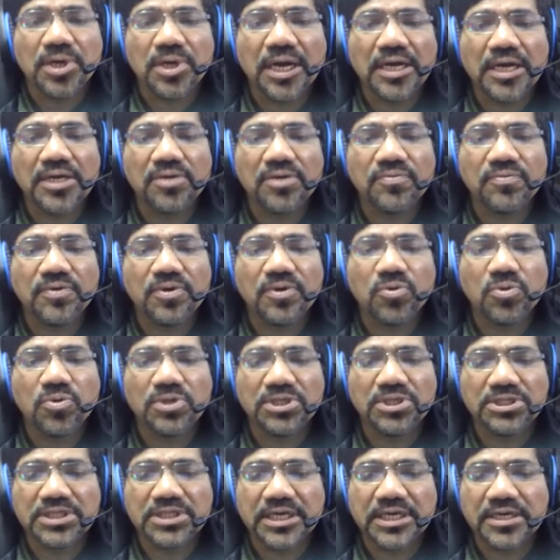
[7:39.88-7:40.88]
and you will
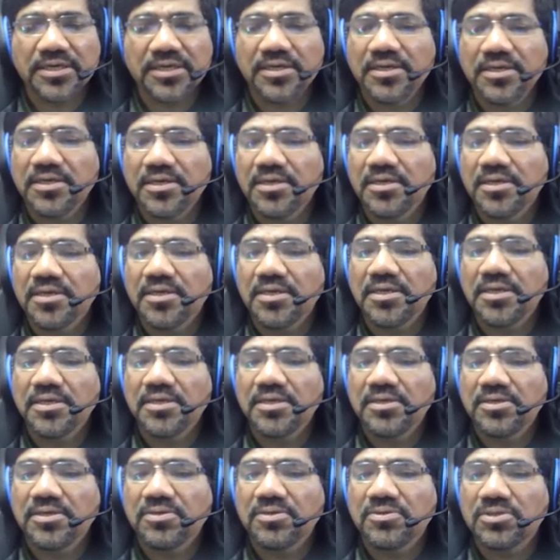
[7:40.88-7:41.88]
notice that,
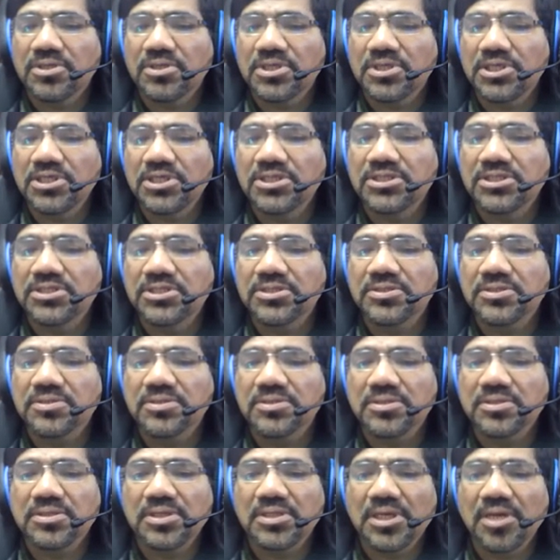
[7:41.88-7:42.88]
okay, the trees,
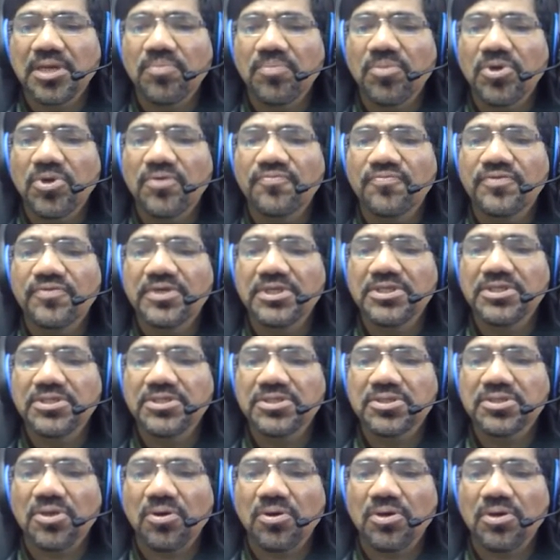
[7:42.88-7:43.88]
the number of trees
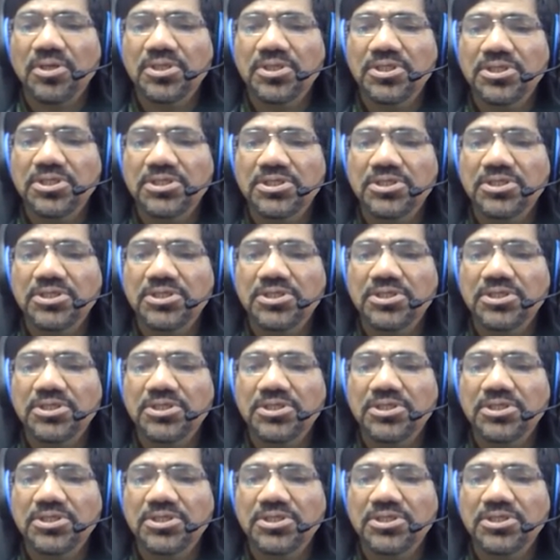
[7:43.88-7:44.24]
or the